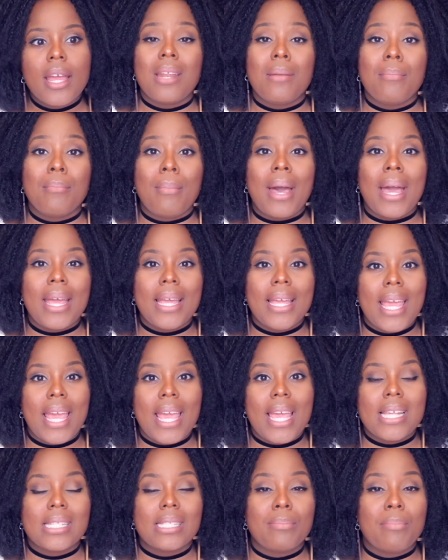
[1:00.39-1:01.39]
In my
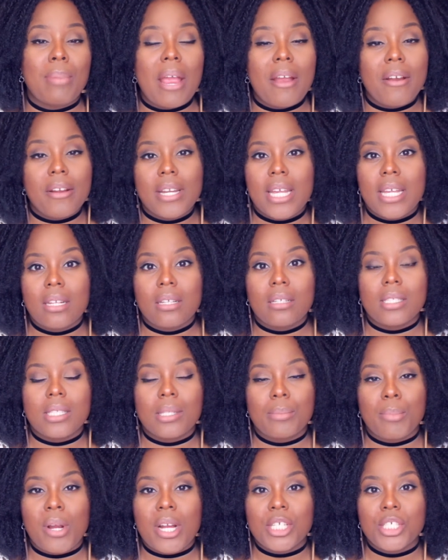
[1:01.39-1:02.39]
case, perinatal
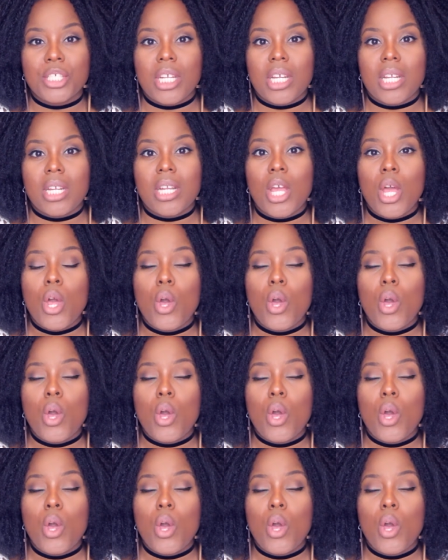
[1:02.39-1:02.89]
depression,